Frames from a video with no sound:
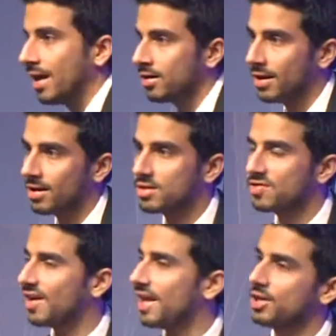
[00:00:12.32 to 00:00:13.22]
and its
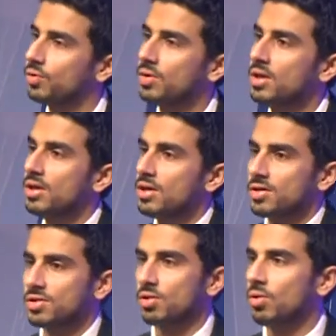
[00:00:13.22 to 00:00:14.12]
value.
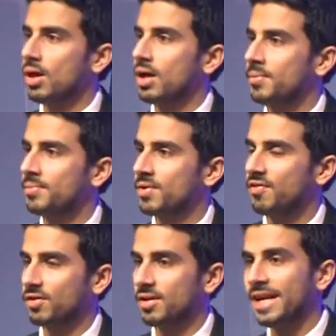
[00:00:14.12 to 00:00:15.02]
So
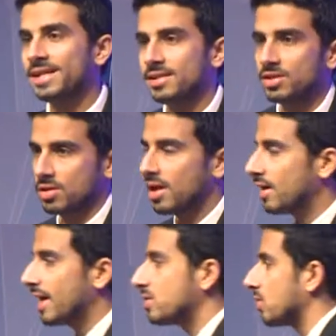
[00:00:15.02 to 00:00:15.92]
for the next session, I'd
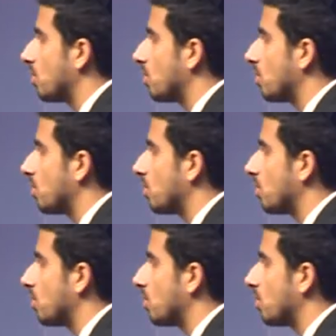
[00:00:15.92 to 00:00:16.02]
like to